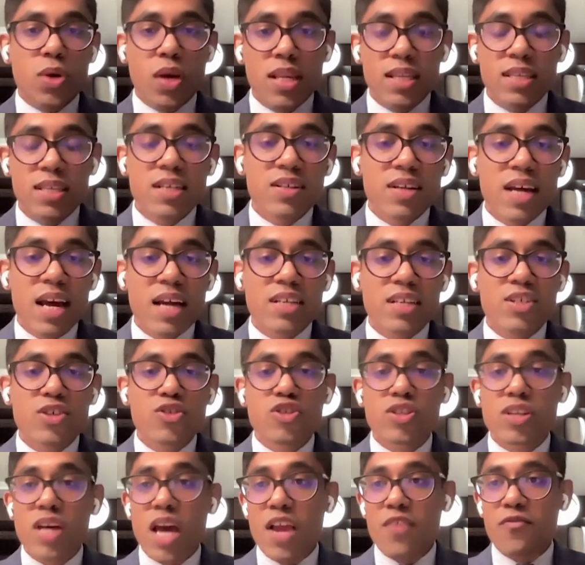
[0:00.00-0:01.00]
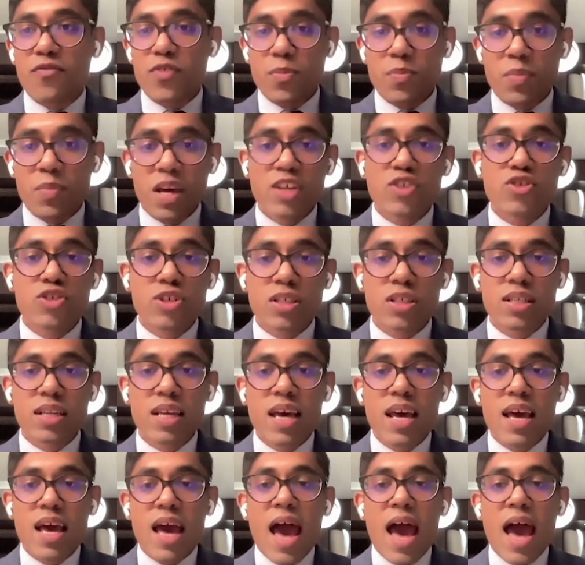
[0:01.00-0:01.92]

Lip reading: interact, share information,